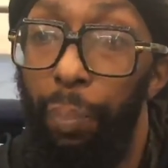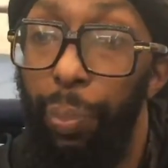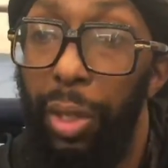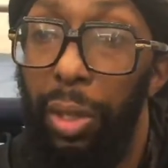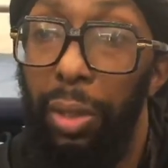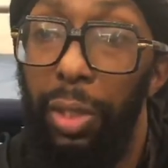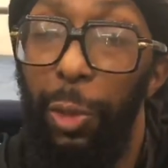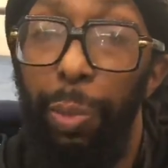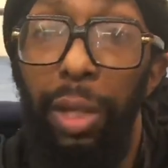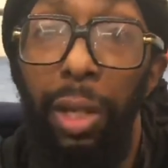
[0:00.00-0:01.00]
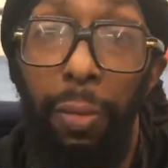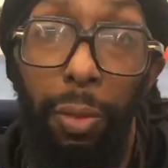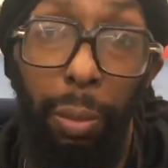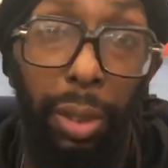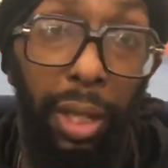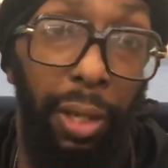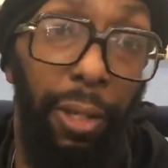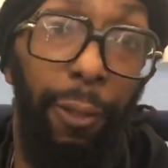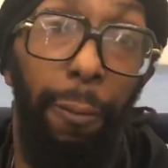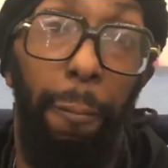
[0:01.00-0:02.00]
Because he's been there from the
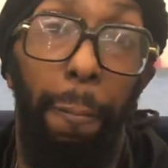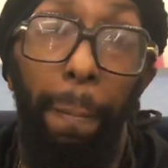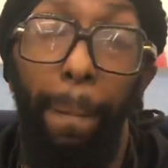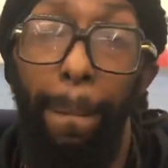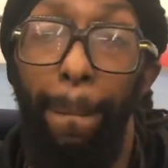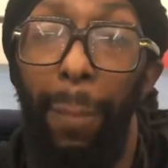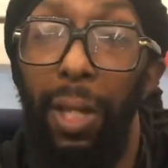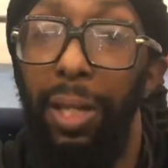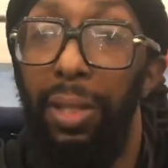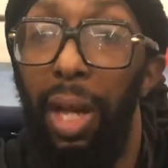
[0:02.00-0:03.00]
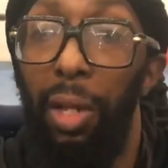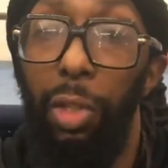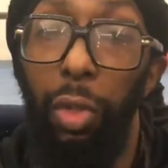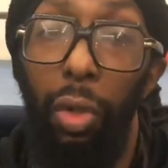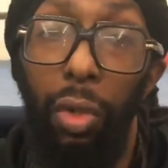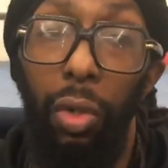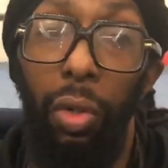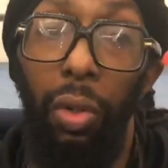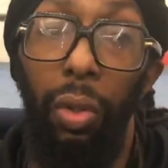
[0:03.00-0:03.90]
beginning. He's not a talker,